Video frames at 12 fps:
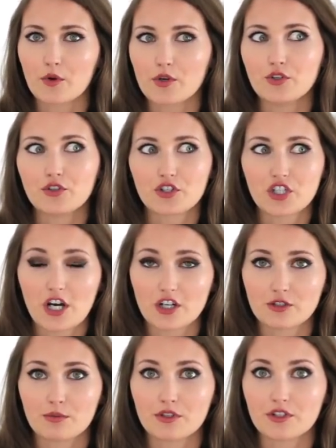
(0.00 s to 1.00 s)
or Nutrition
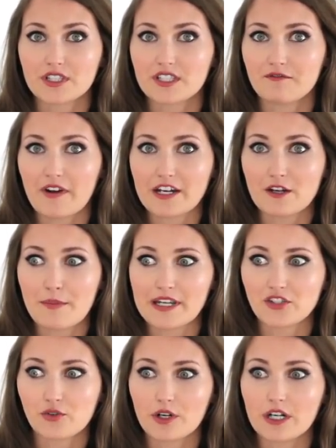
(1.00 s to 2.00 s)
Entrepreneurs to find a
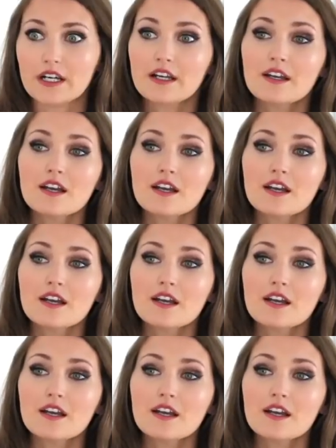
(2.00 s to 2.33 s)
mentor.